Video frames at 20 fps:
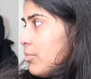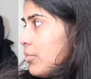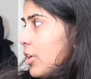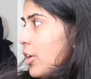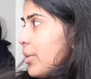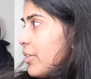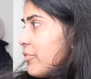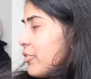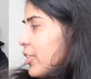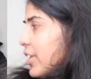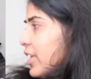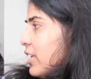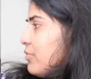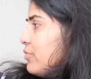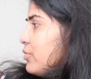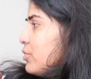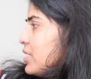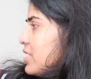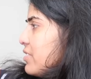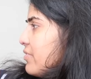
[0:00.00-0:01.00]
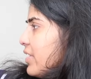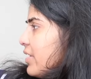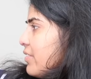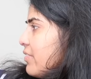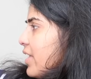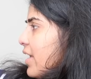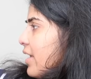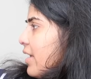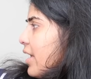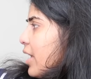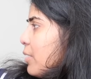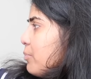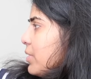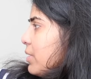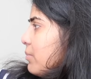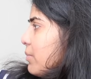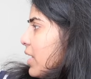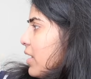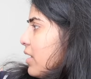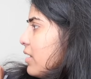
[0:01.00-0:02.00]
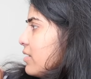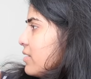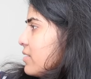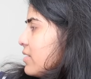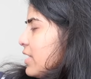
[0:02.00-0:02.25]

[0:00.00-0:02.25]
Oh, I've got E45 there, Epimax.